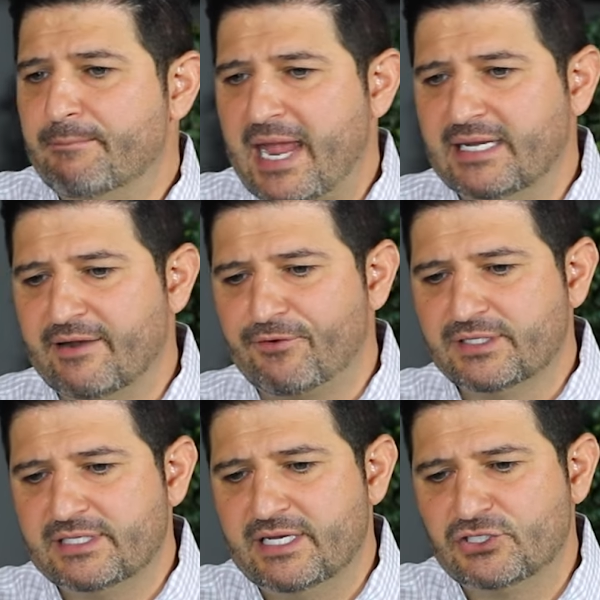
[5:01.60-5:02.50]
the main
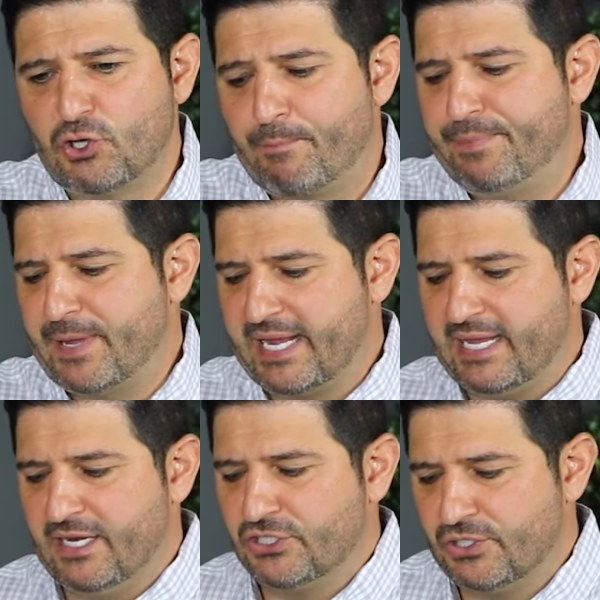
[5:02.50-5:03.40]
difference is you're
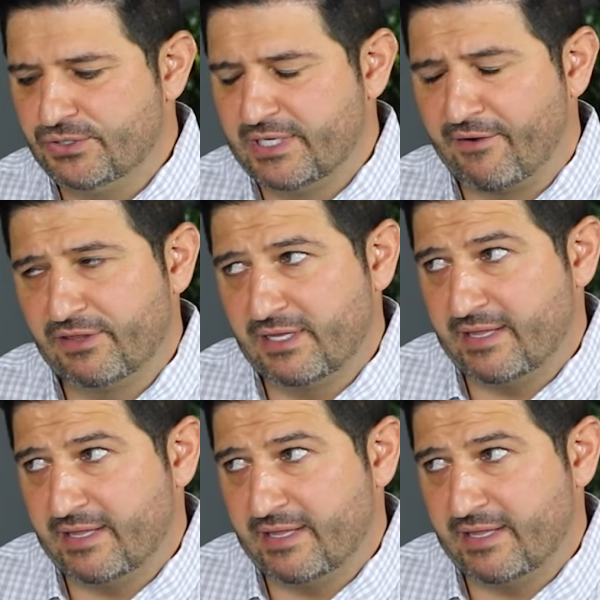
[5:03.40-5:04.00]
picking and choosing everything